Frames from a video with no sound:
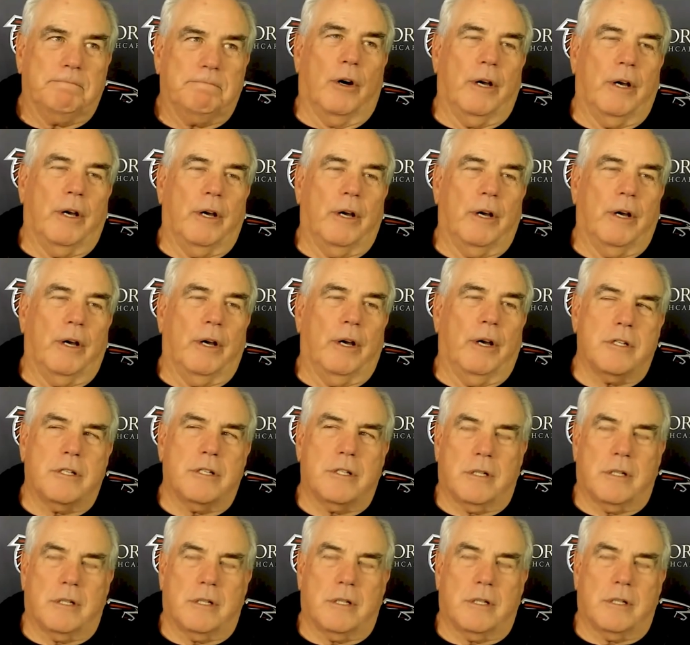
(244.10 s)
so it
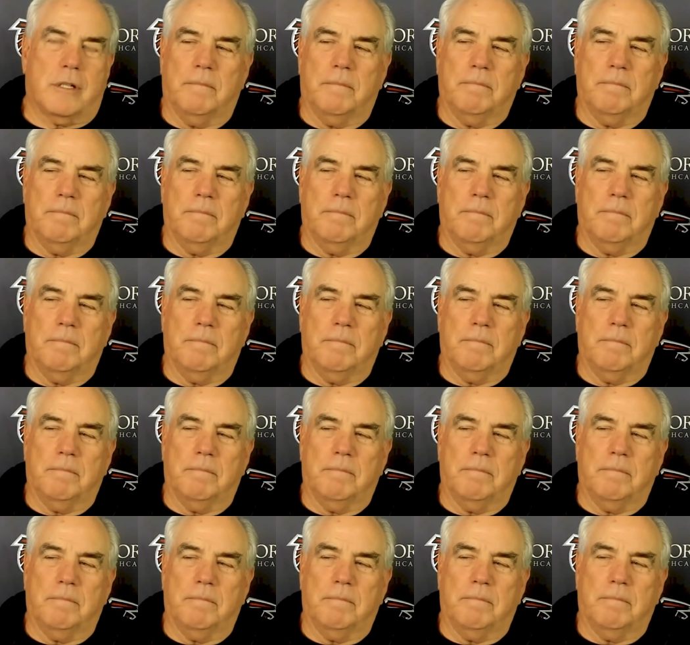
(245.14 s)
just um,
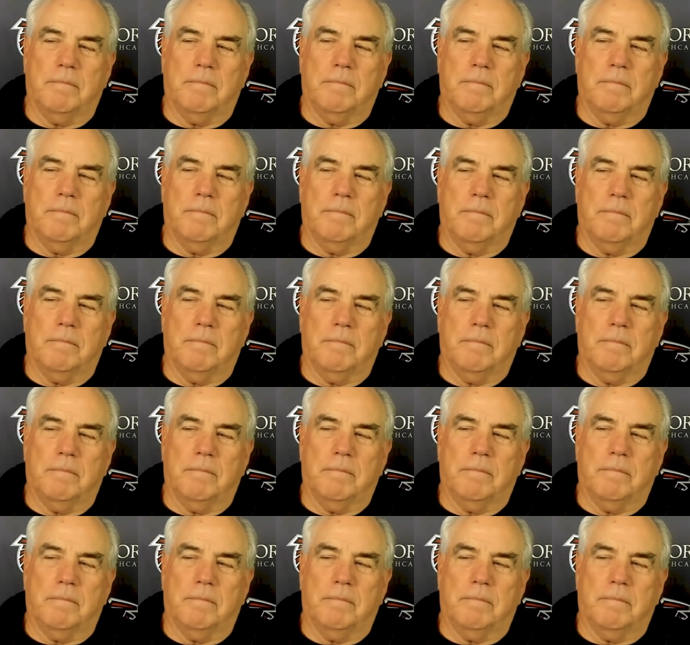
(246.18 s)
you
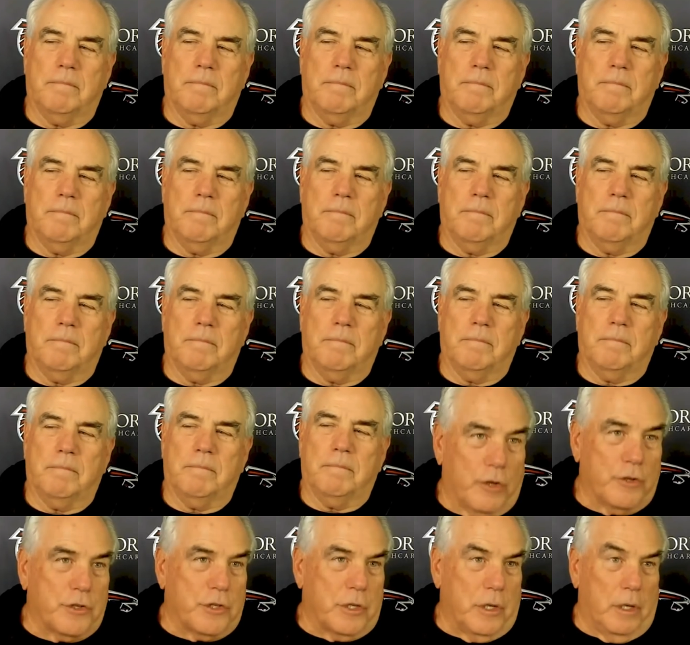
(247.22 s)
just got to keep
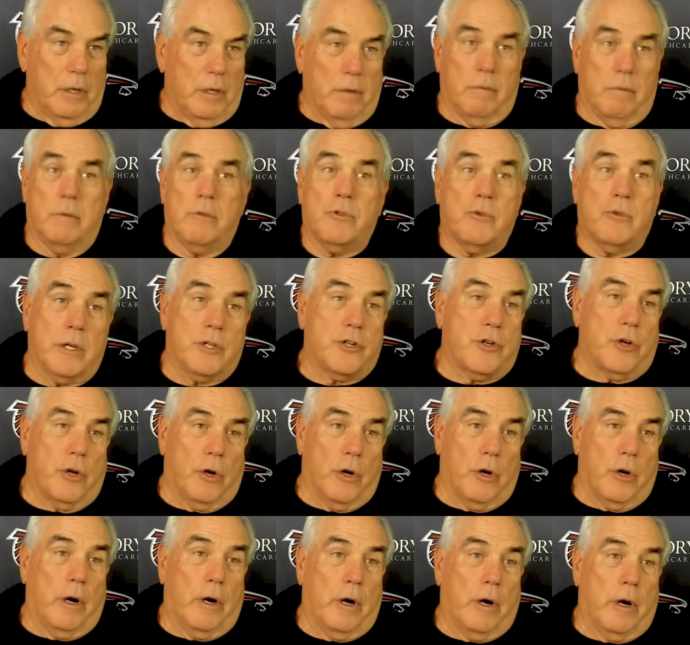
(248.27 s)
reassures
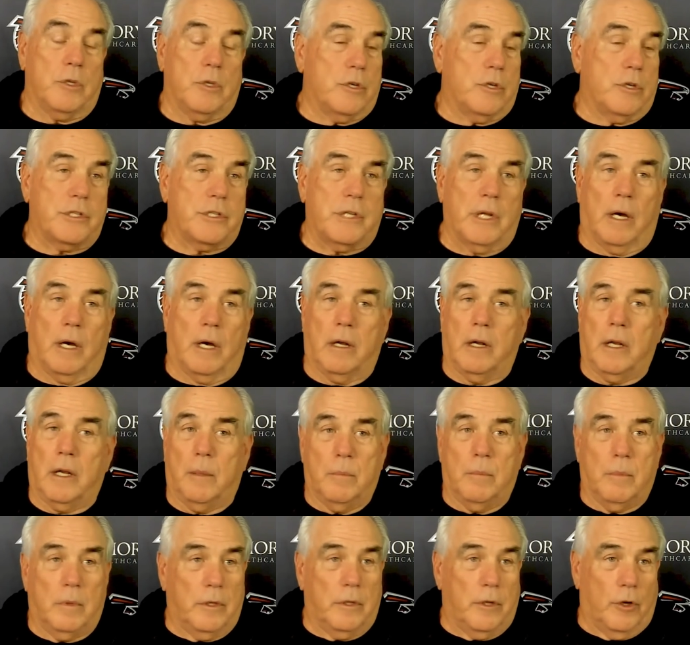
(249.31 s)
reassuring him and just telling
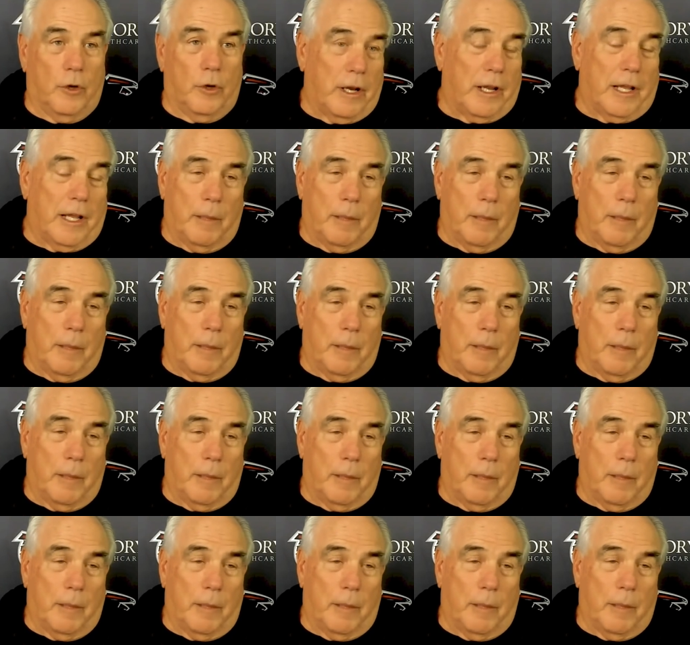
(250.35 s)
him, you know, it's going to get better,
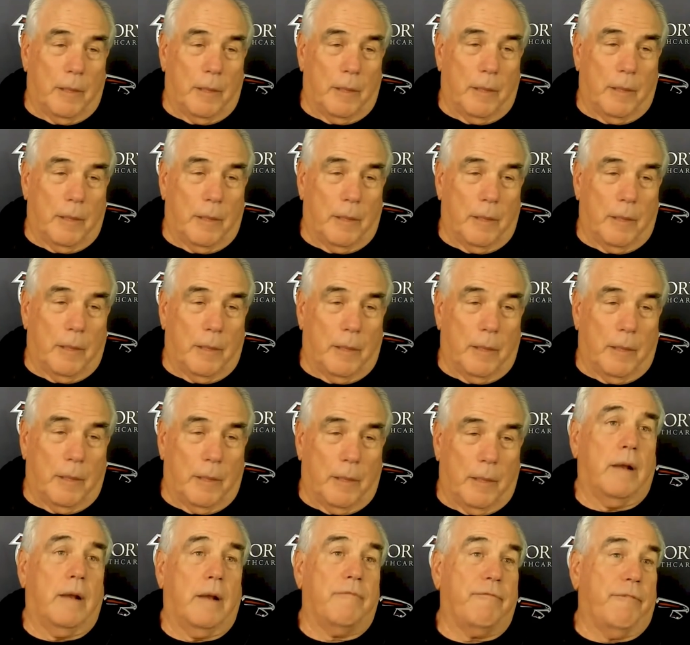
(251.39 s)
but you just, you really
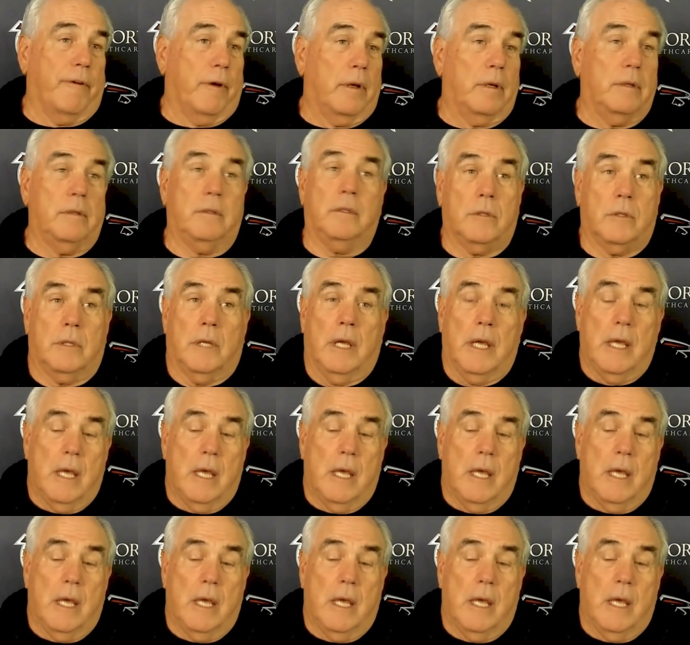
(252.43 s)
got to,